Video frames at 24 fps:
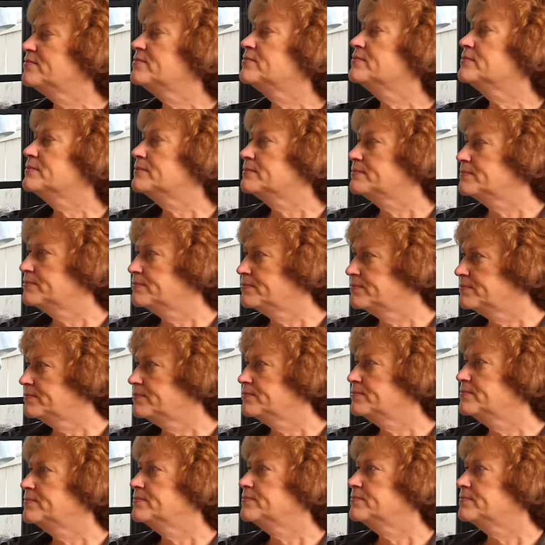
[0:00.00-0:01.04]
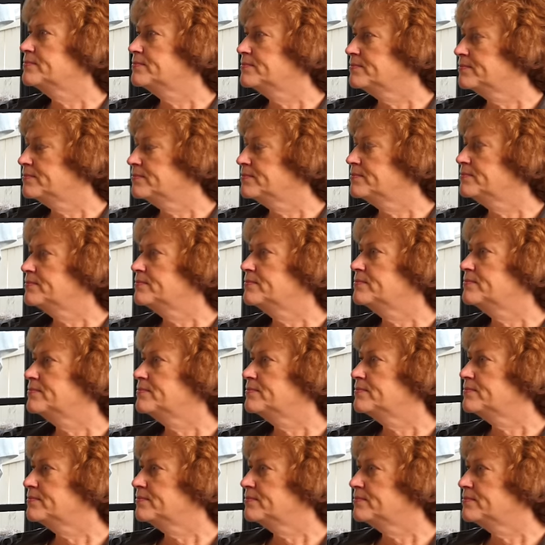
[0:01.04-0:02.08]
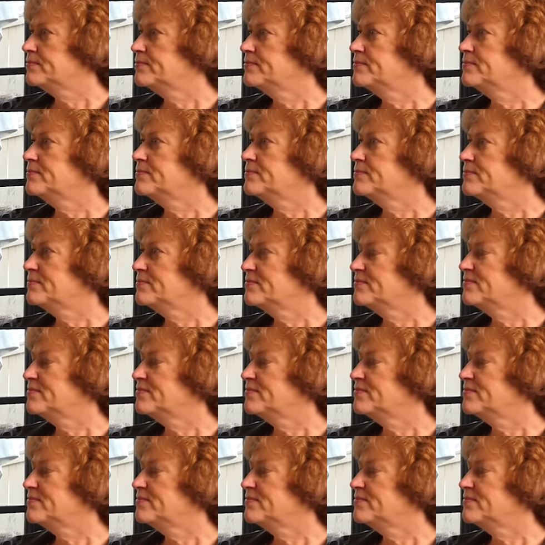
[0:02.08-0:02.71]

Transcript: (not speaking)